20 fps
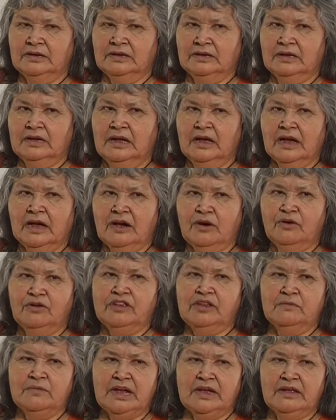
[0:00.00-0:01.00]
You have to
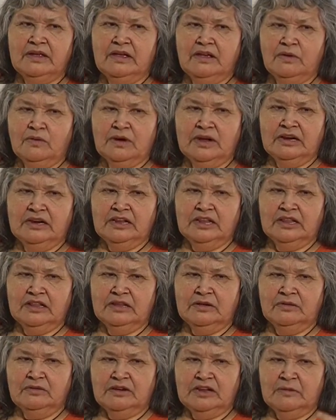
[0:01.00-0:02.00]
try to overlook how
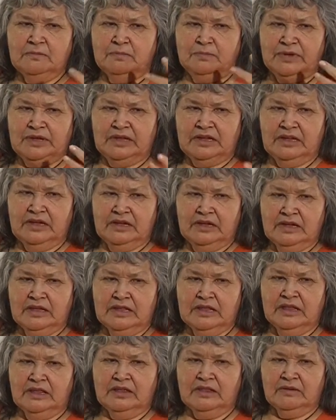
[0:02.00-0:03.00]
they feel about
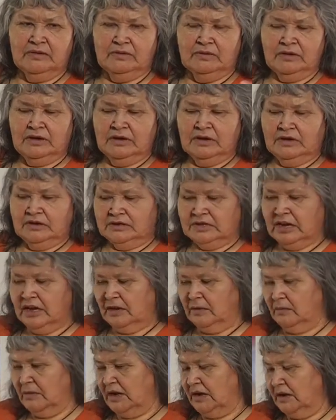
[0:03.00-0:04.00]
you.
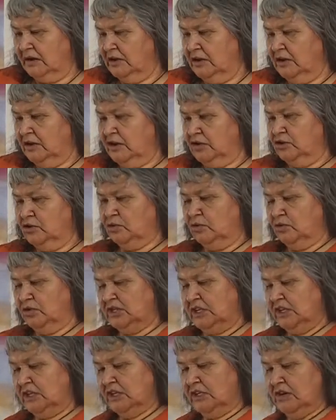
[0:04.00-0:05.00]
If someone speaks
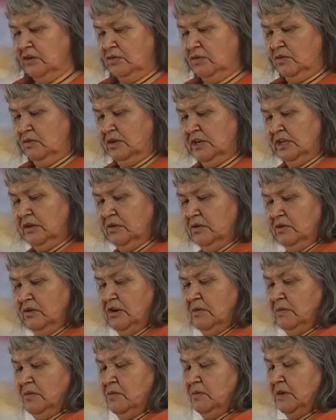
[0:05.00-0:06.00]
badly of you
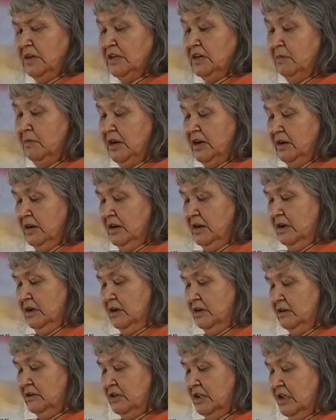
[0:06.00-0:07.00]
and you take
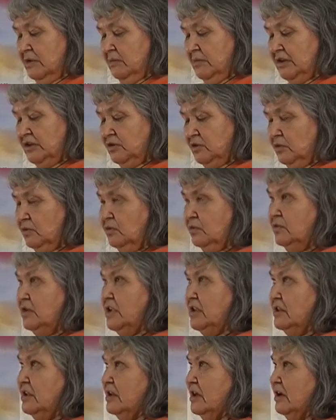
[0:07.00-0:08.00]
no notice of them,
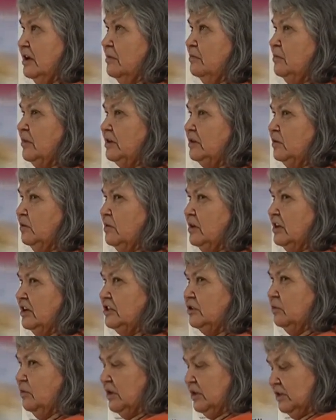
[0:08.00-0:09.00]
it
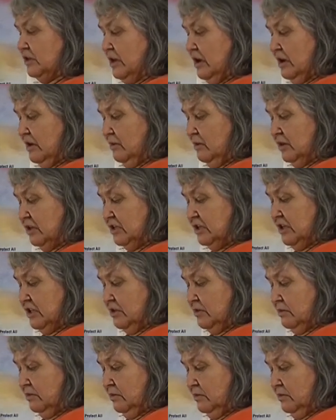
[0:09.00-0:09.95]
discourages their behavior.